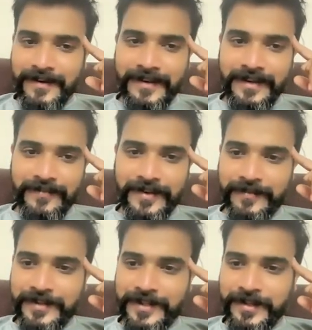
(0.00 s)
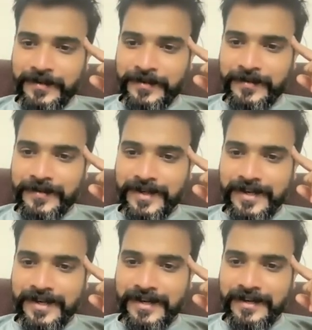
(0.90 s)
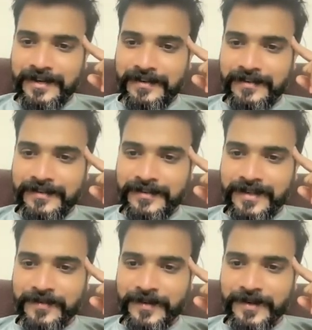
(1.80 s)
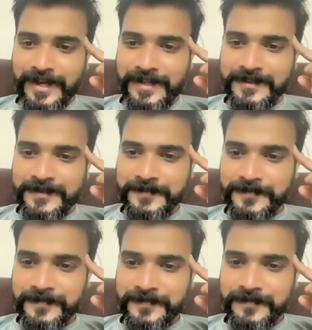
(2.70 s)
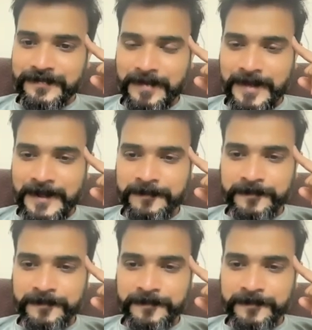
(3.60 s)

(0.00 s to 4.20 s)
evening with you and have a good night. Bye bye.